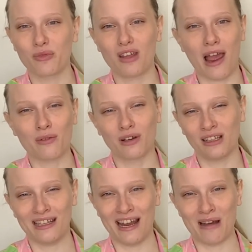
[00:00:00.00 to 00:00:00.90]
I
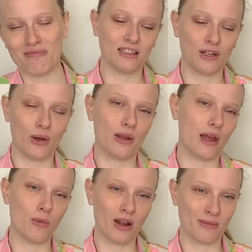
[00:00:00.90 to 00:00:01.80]
really am. You know, I
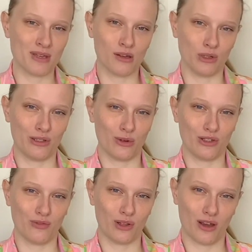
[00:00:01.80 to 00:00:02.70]
want to be a resource
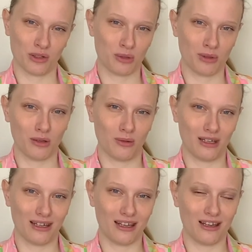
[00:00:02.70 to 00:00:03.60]
for the costuming
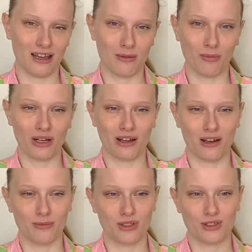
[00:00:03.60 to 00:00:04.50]
community when it
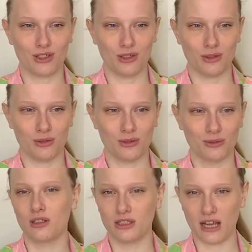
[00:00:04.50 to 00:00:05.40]
comes to
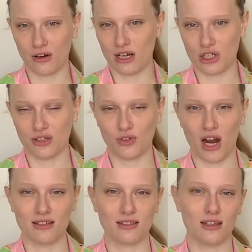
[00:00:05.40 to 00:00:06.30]
the degradation of
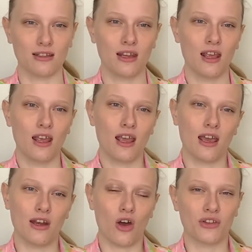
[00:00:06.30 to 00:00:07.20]
dress
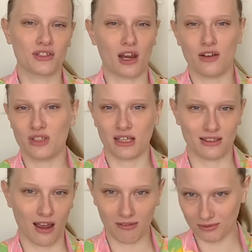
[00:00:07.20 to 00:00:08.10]
and all this kind of
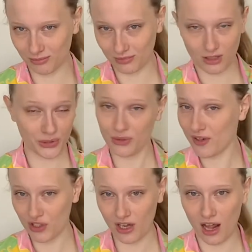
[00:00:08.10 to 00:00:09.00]
textile
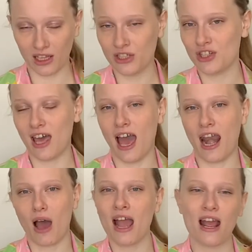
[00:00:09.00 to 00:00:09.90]
conservation knowledge that
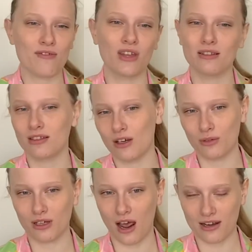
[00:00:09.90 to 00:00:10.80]
I have that, you know,
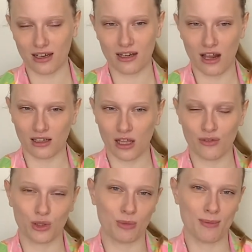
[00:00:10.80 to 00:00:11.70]
not a lot of
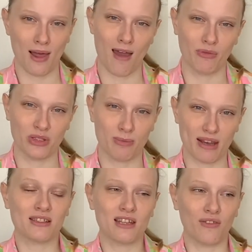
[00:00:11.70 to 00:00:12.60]
other people have in the space.
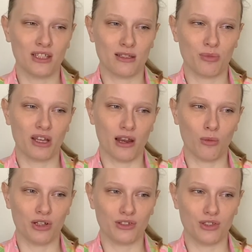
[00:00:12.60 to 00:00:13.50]
It's definitely something I
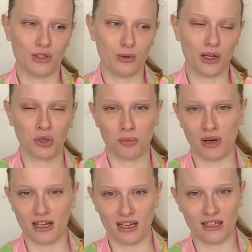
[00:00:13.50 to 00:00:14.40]
want to
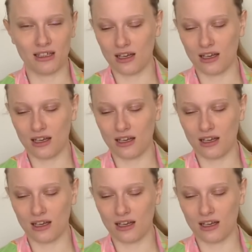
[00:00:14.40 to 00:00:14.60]
incorporate in